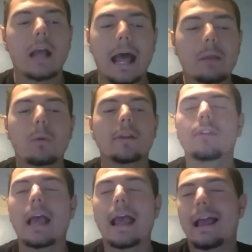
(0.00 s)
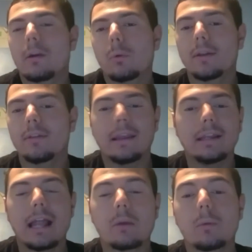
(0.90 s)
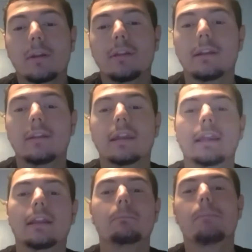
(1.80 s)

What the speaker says: I don't want to see this kid get